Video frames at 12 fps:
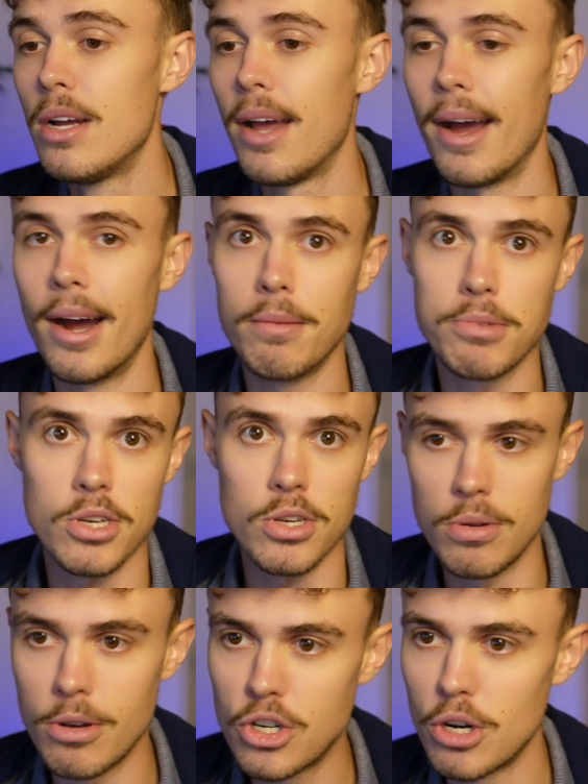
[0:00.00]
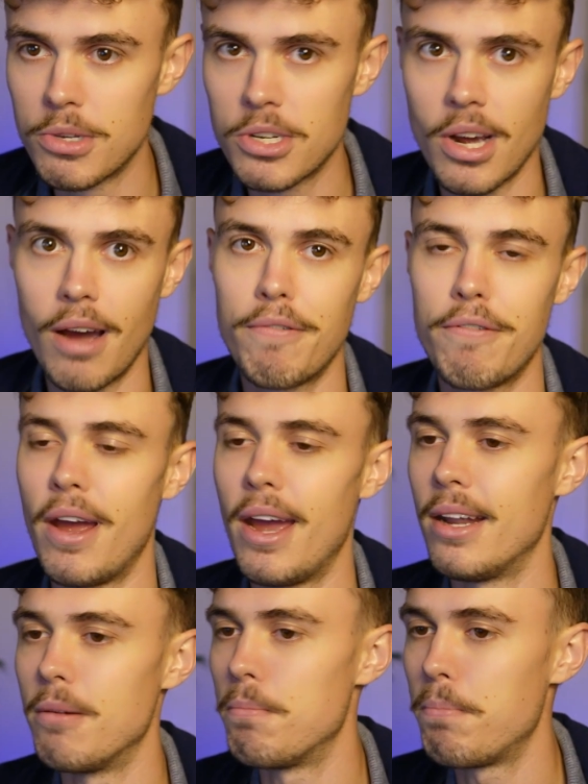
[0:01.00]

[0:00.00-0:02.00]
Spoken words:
some YouTube stuff, and